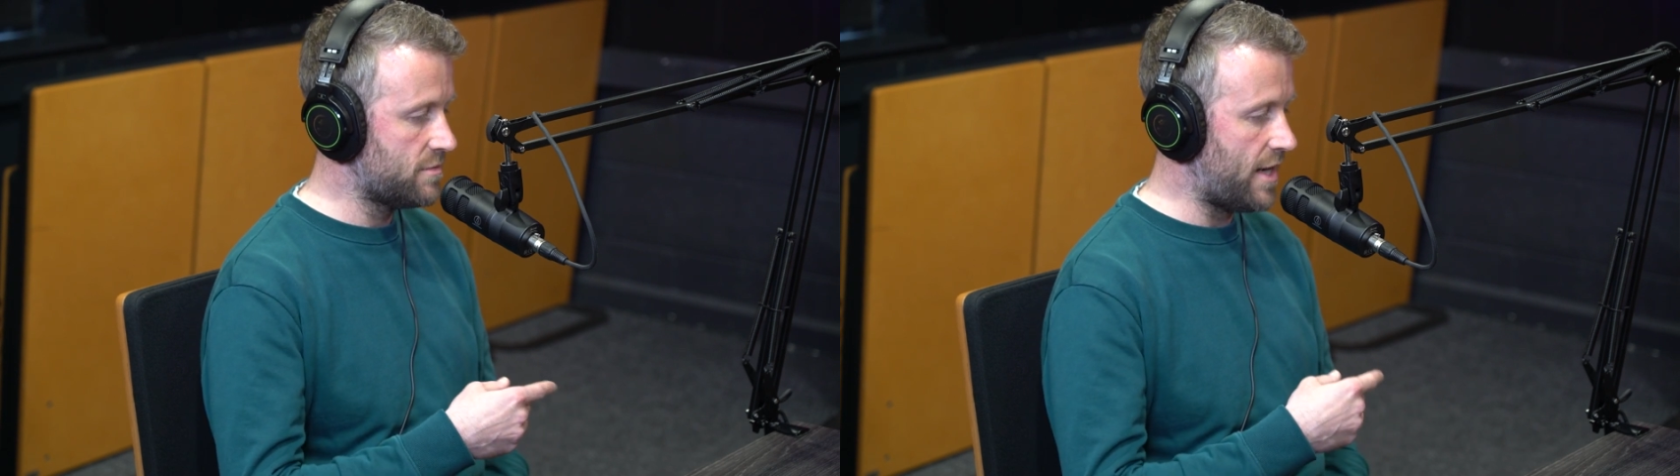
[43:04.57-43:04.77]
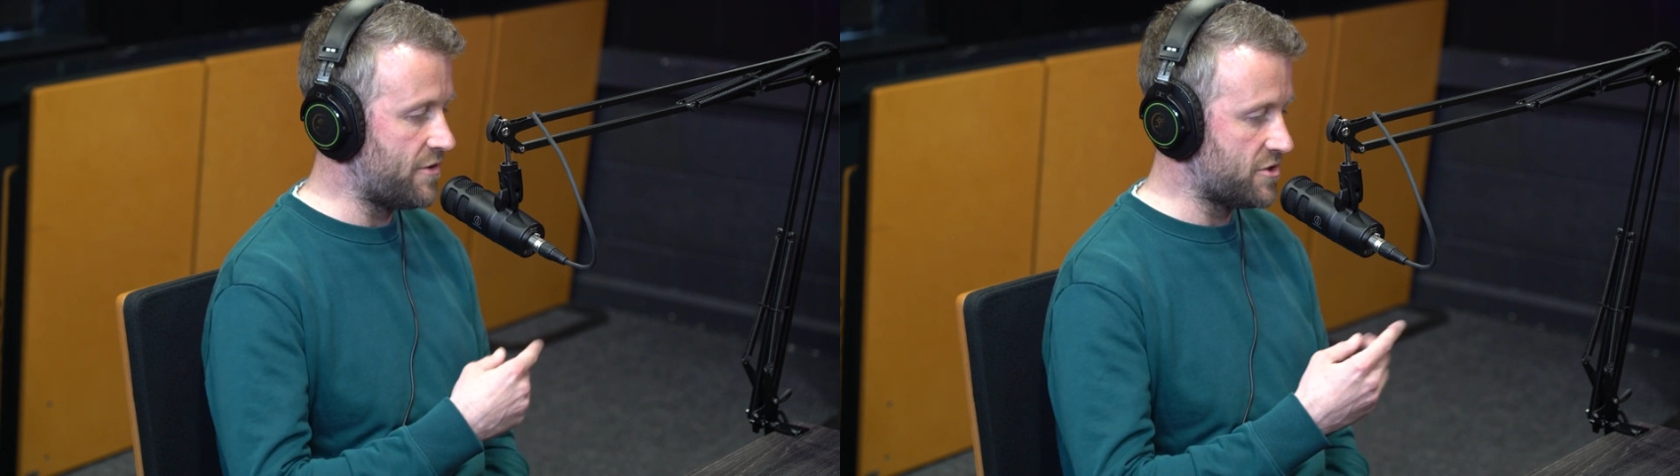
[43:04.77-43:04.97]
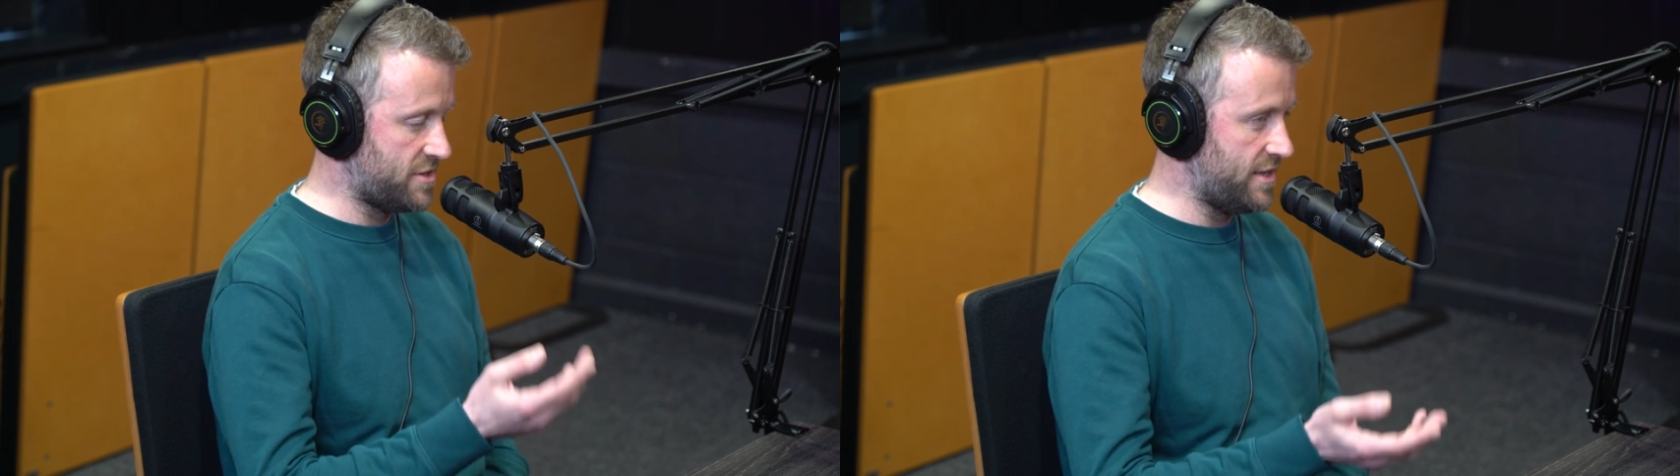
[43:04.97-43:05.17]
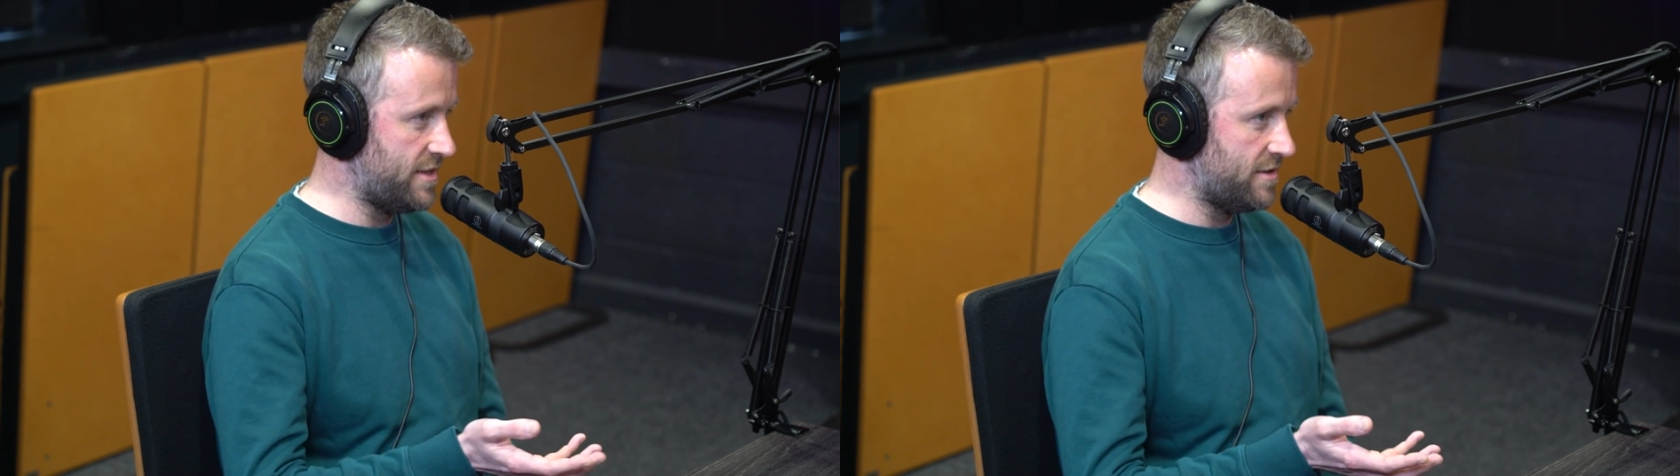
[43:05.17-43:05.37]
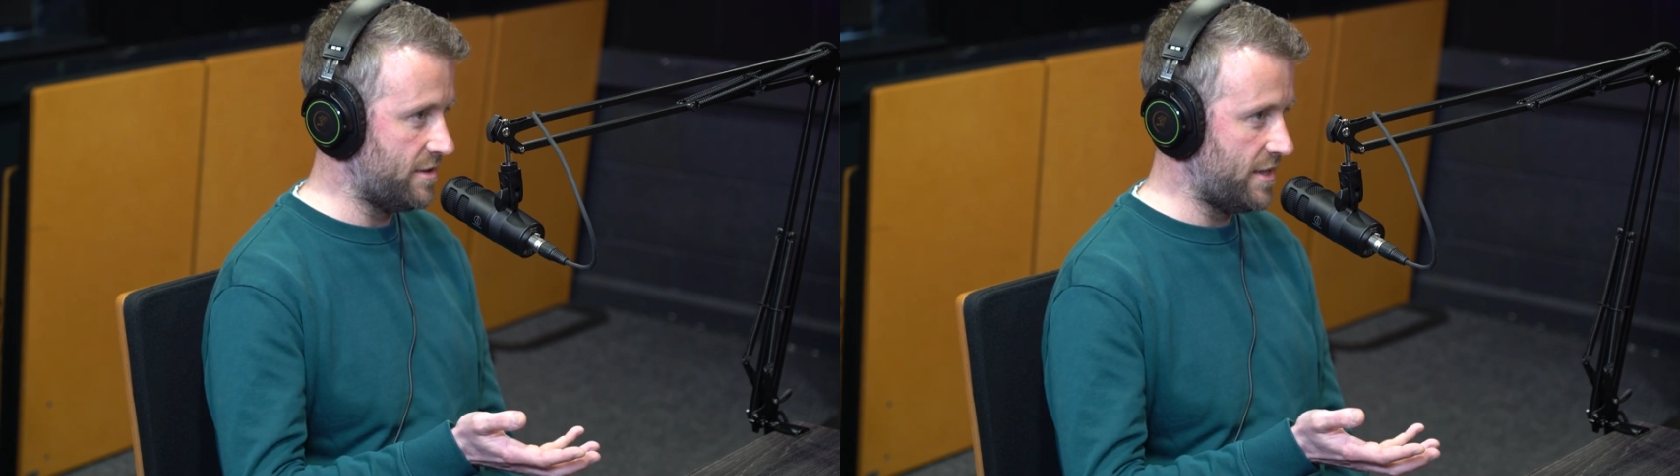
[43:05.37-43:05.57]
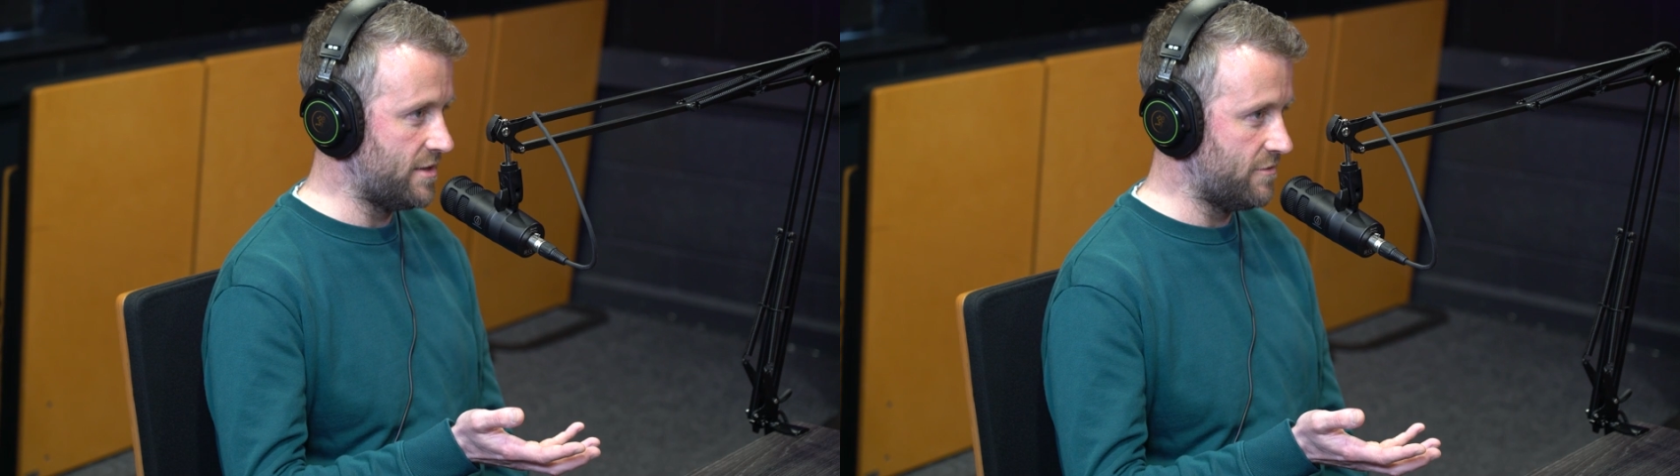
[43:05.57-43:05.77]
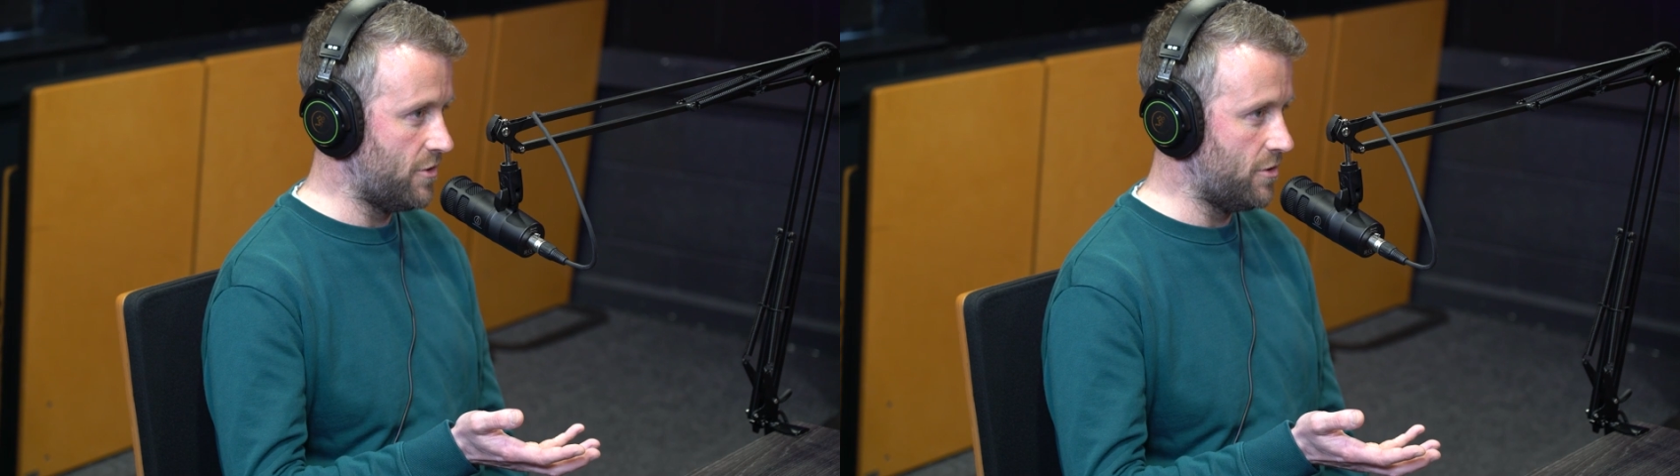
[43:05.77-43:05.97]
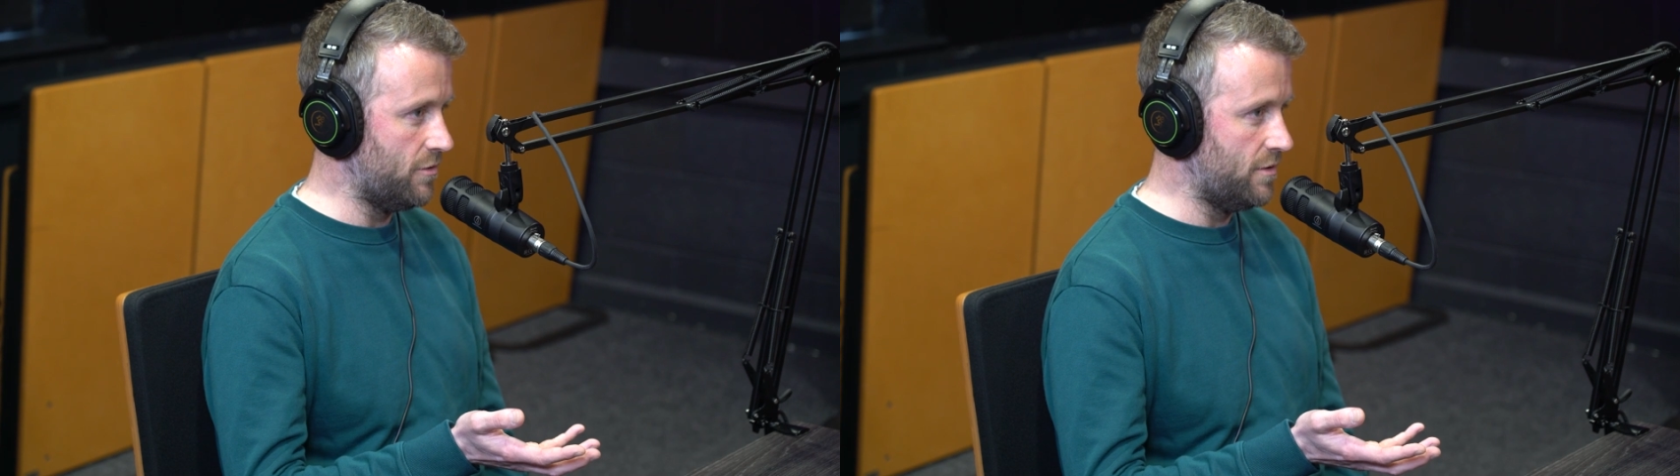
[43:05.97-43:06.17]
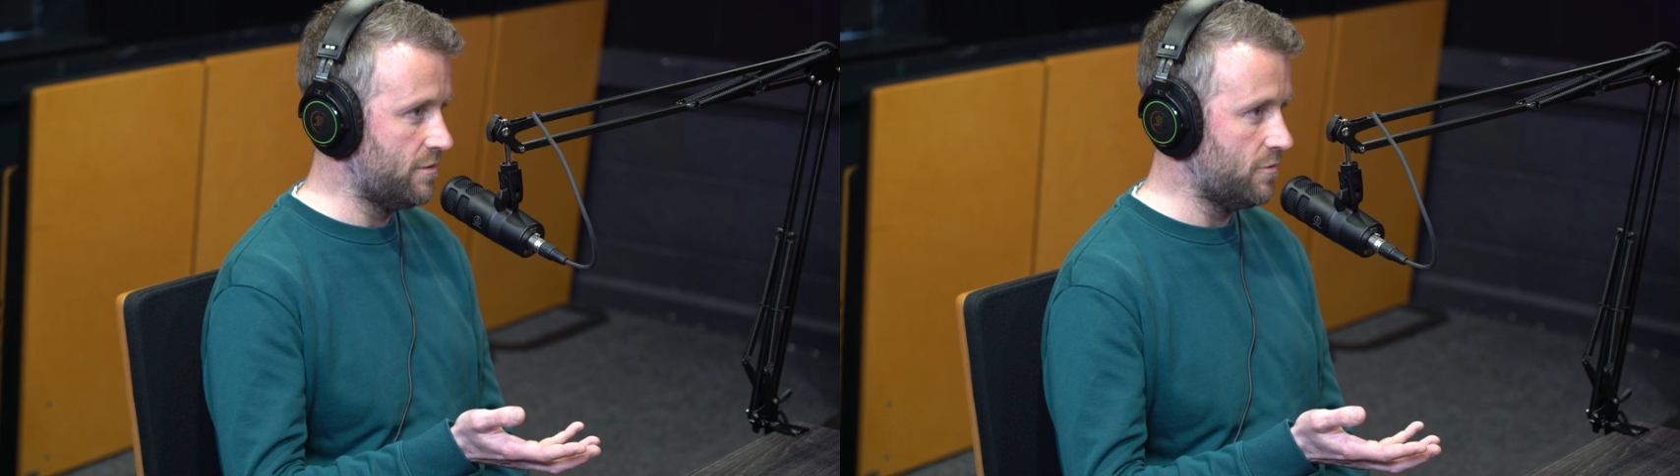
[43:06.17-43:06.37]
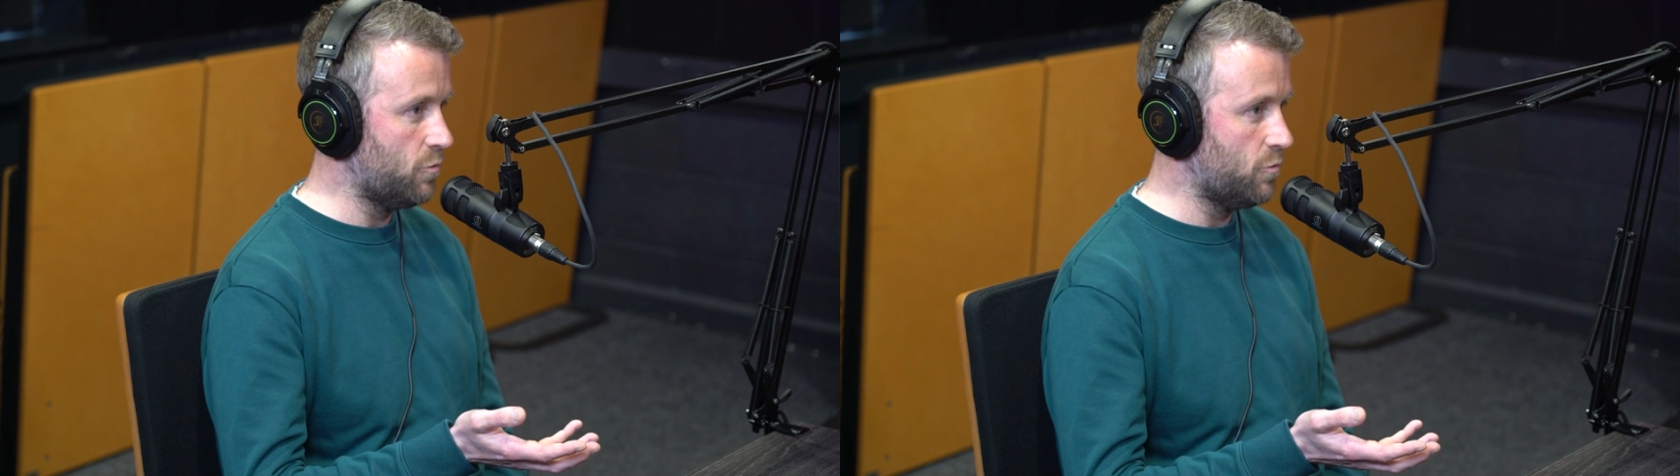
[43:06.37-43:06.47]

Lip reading: and they're still in the role,